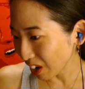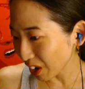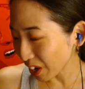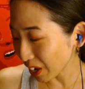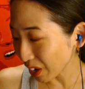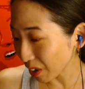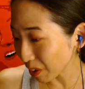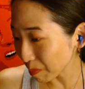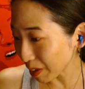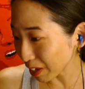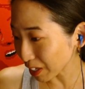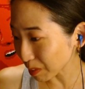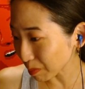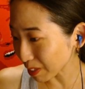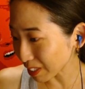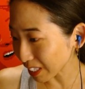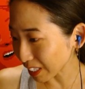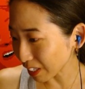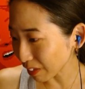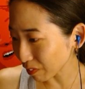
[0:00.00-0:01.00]
Oh,
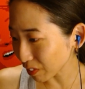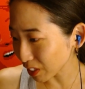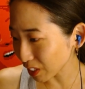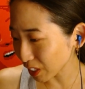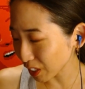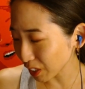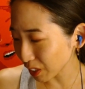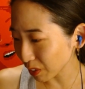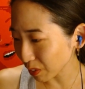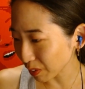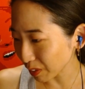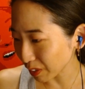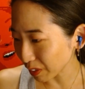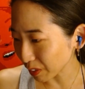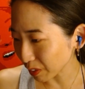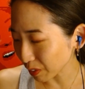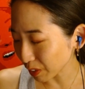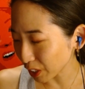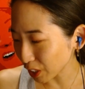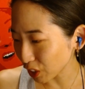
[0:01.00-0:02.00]
Mousemist, I'd love to see your
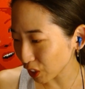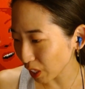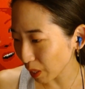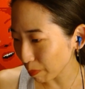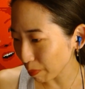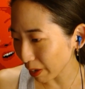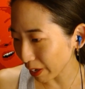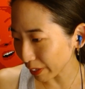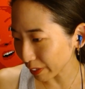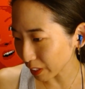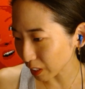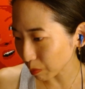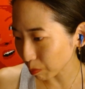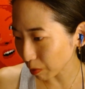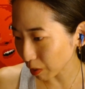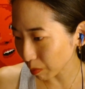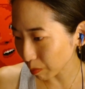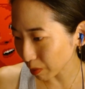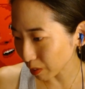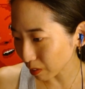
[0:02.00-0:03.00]
EGA palette
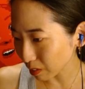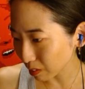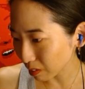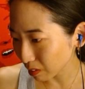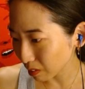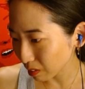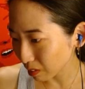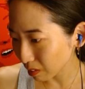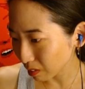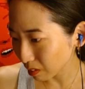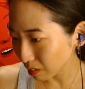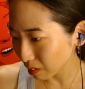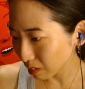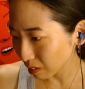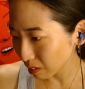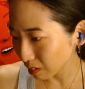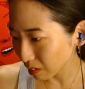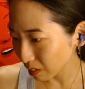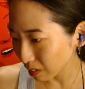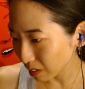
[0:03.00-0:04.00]
experiments.
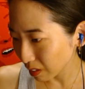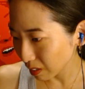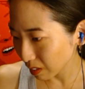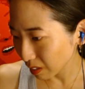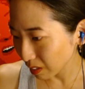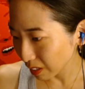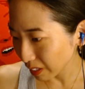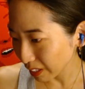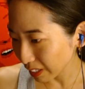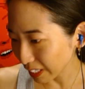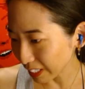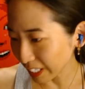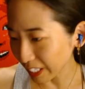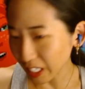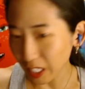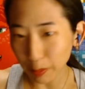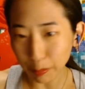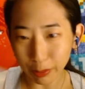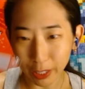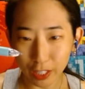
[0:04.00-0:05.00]
Yes, I
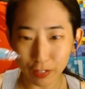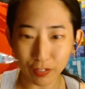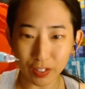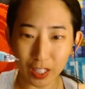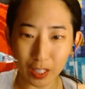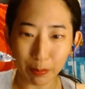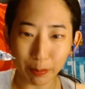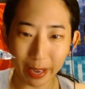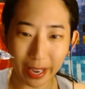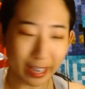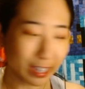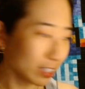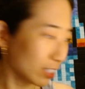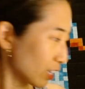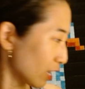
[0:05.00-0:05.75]
need a place for these pens.